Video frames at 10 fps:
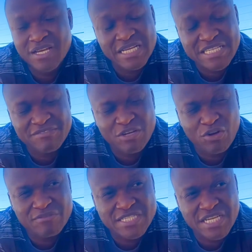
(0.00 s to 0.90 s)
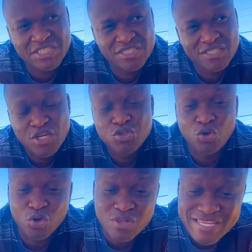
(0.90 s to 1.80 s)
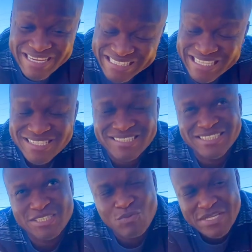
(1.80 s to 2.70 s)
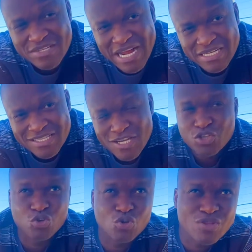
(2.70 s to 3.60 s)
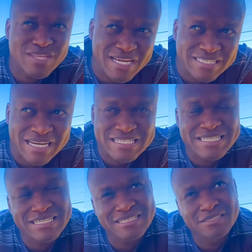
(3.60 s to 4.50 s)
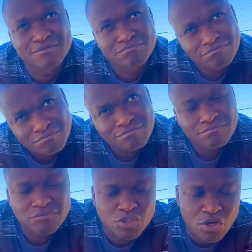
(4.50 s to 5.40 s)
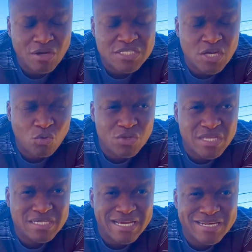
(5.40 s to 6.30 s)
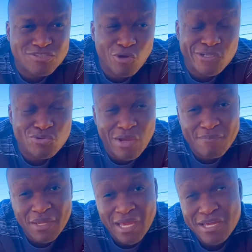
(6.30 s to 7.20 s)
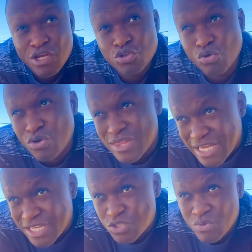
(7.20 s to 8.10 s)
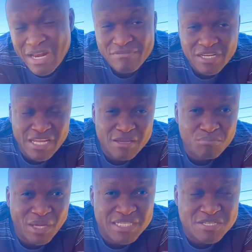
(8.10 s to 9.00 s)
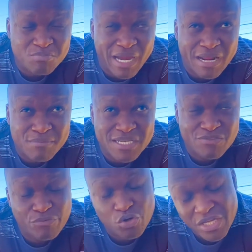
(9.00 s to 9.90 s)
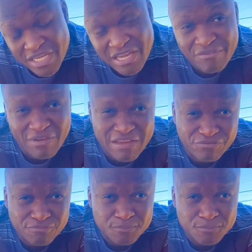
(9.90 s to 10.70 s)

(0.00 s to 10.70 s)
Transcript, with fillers: Let's have a conversation. Do you think the decision was right? Do you think that he, you know, it's a good thing that he's going to MK? Do you think it will have an impact in parliament for the EFF?